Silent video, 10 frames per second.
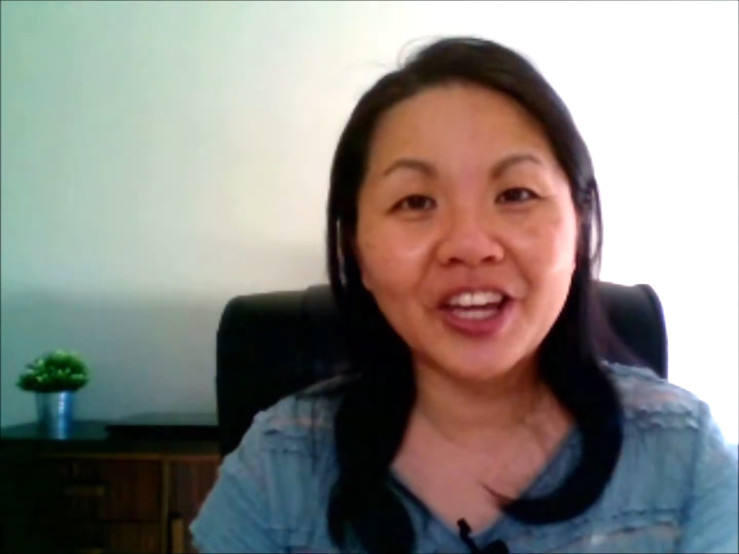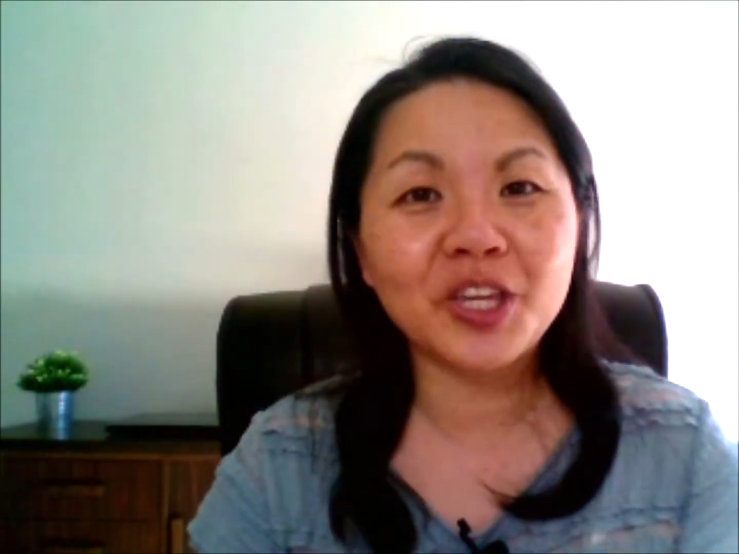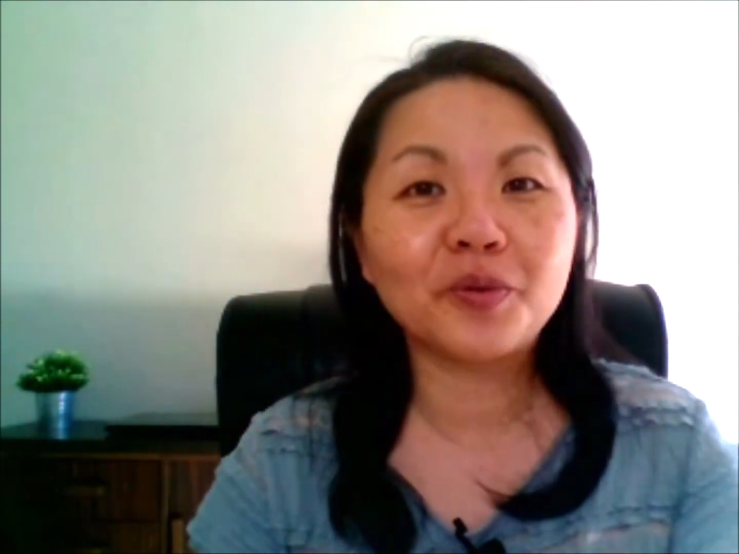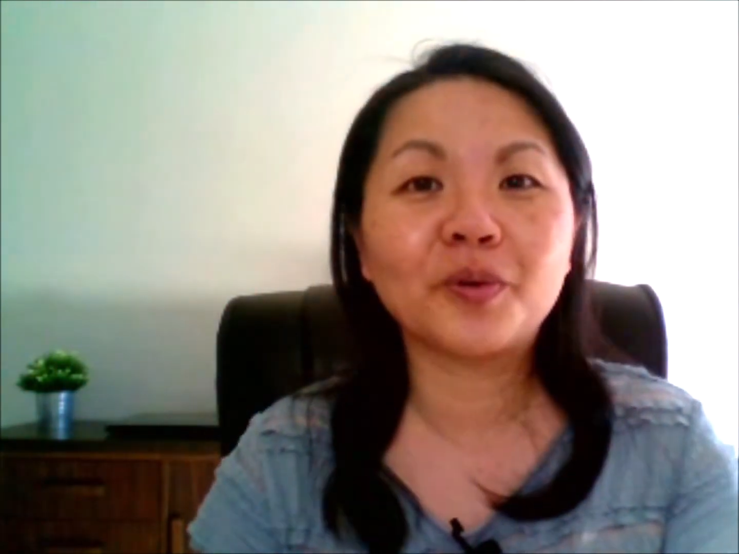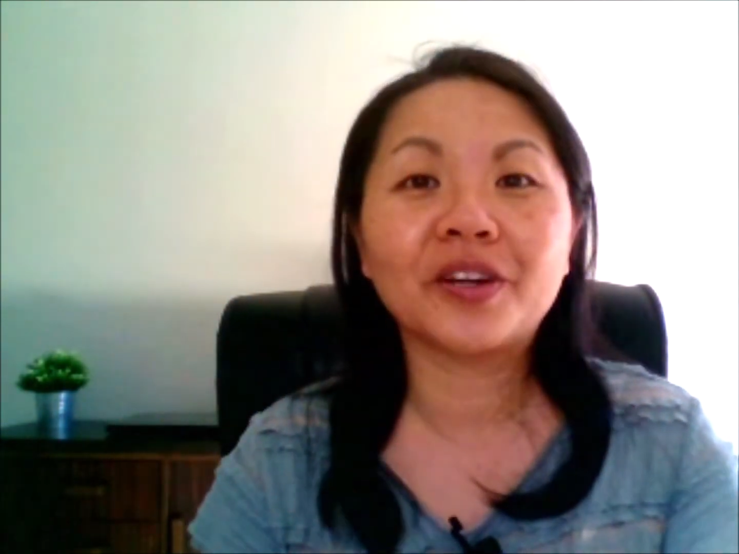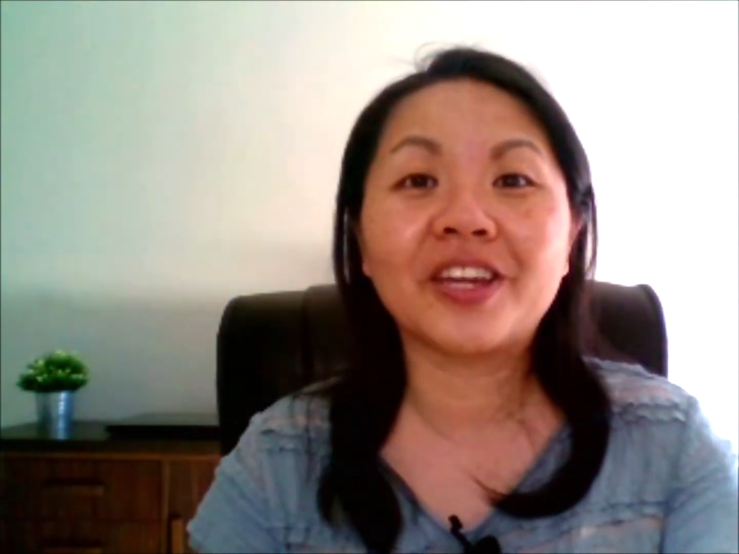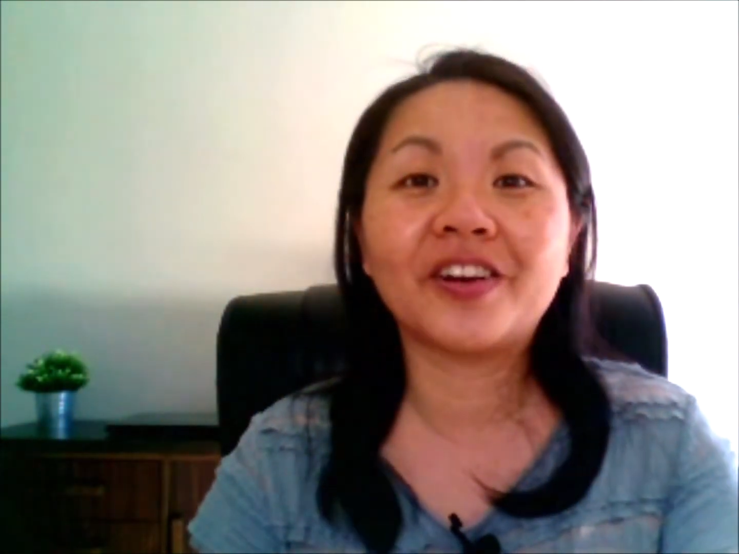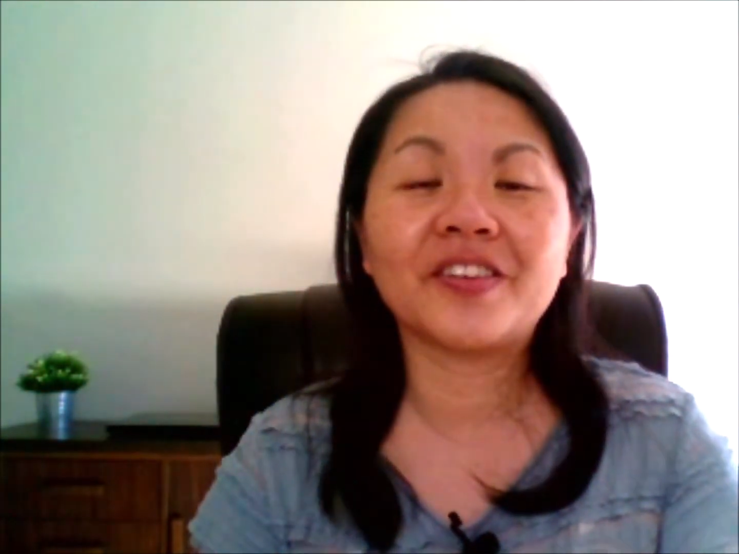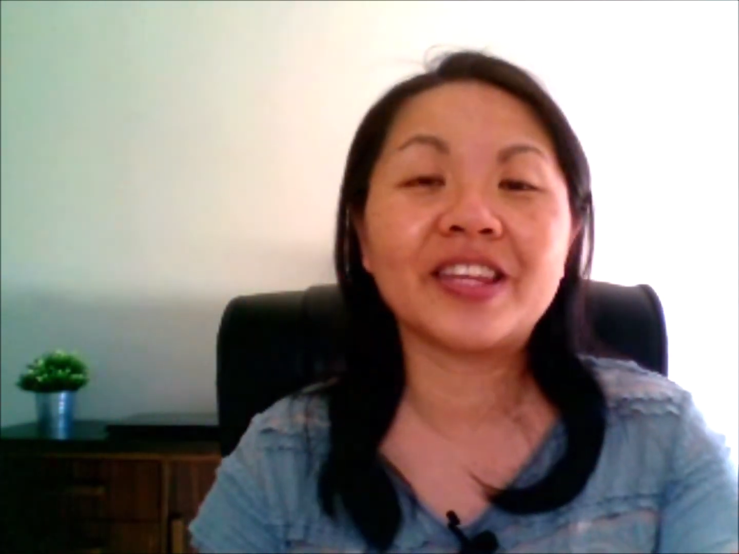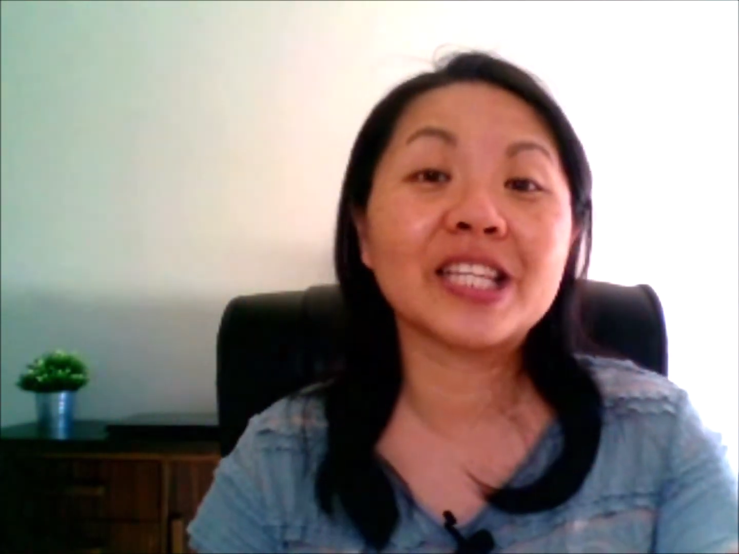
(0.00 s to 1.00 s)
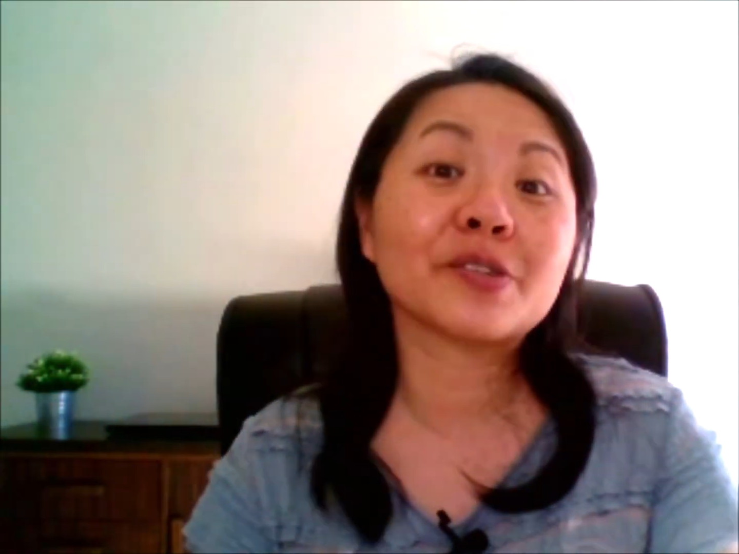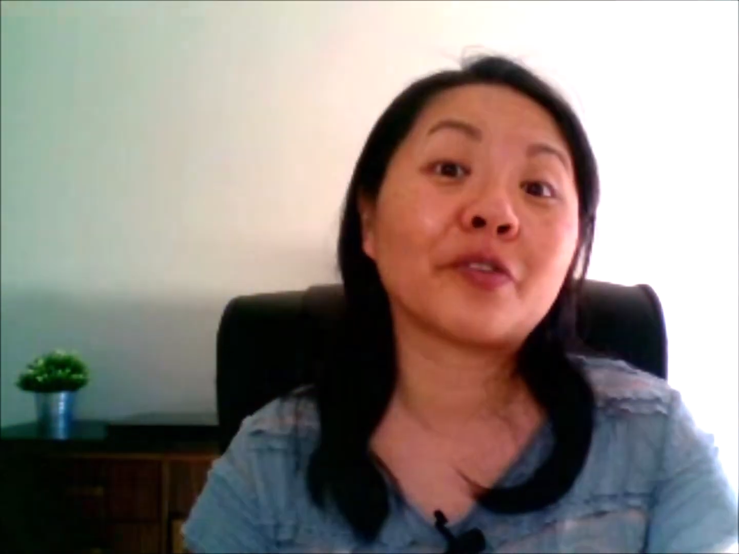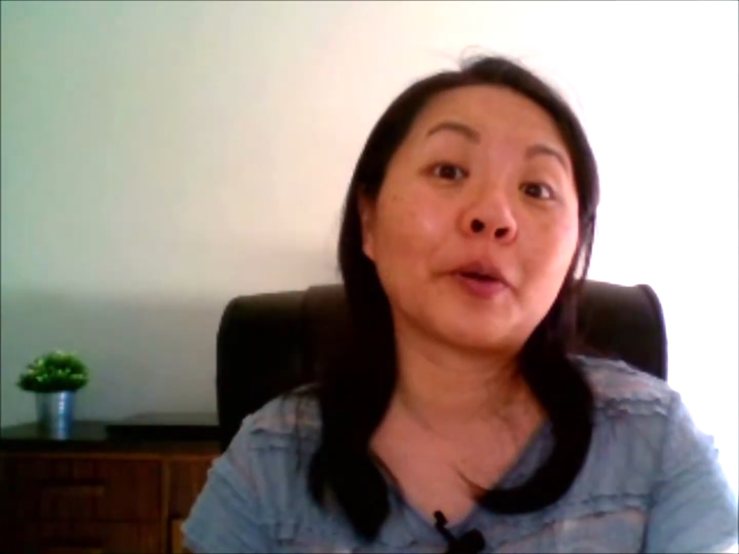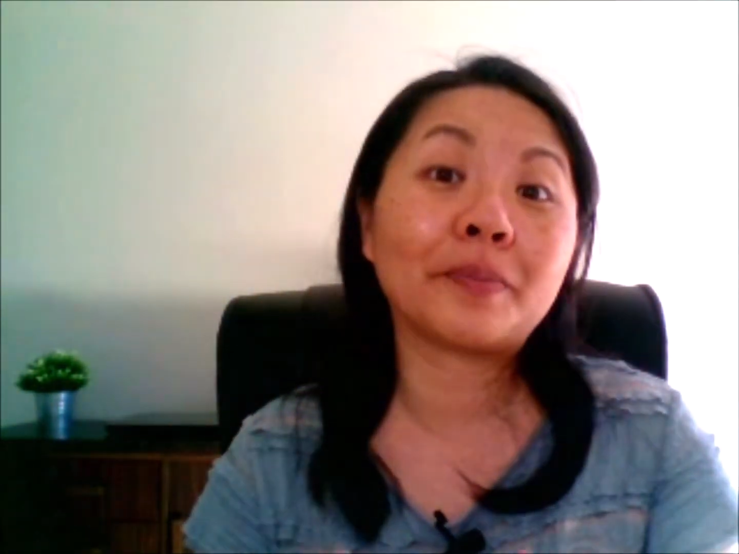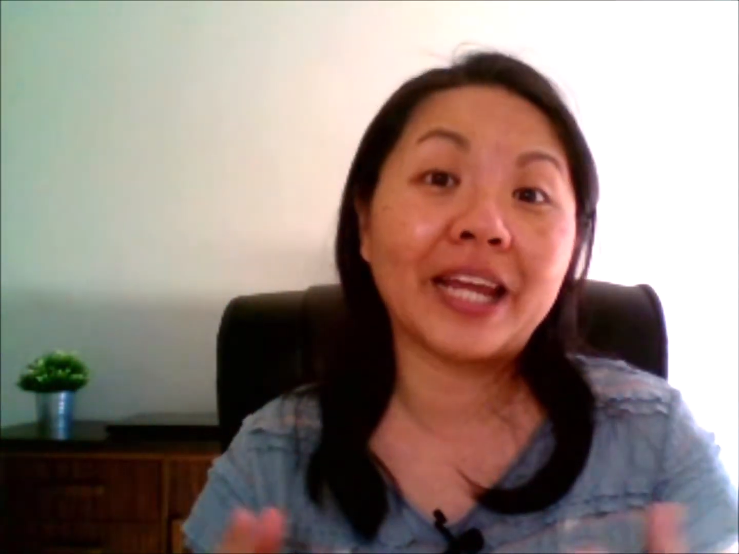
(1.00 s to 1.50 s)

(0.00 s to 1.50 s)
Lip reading: you will hear these from